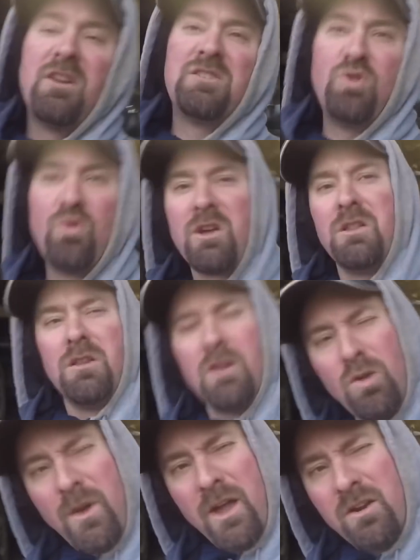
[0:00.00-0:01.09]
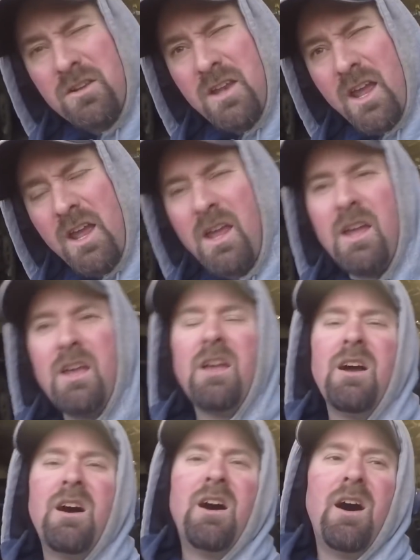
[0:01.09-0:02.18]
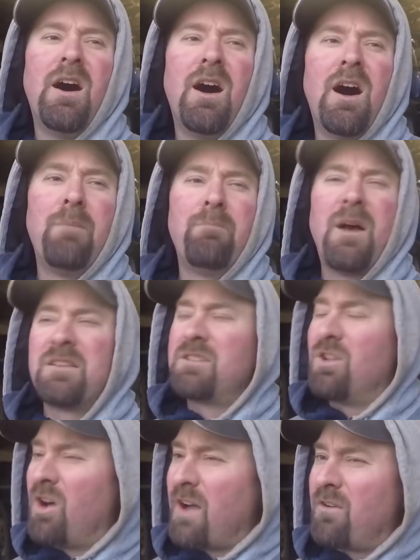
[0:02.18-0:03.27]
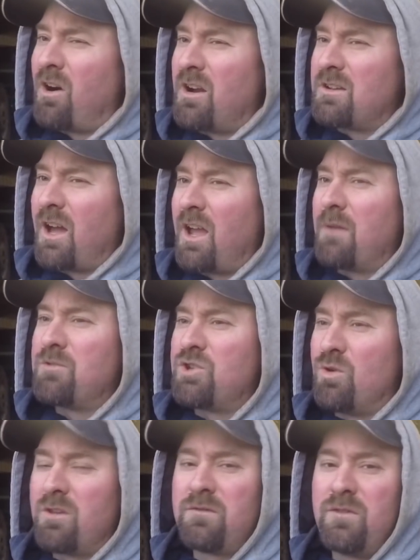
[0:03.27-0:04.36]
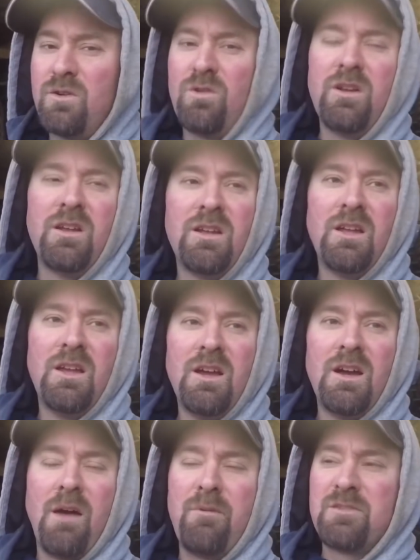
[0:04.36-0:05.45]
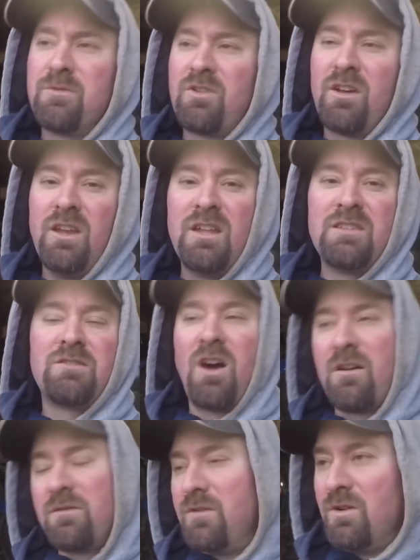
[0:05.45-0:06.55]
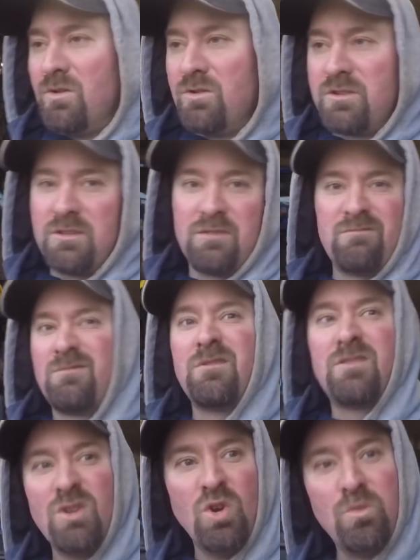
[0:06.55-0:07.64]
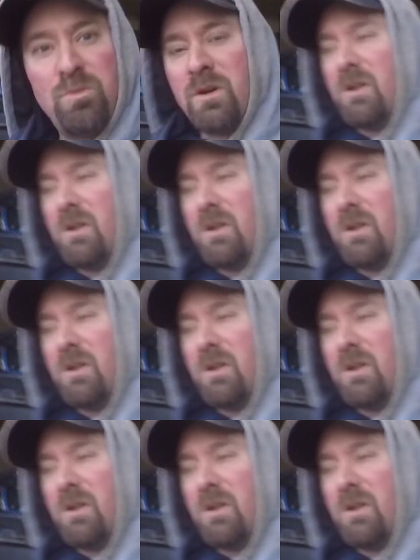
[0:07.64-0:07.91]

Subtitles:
It's doing a little better today. I still have a hard time chewing food. I've just been trying to eat soft foods and soup.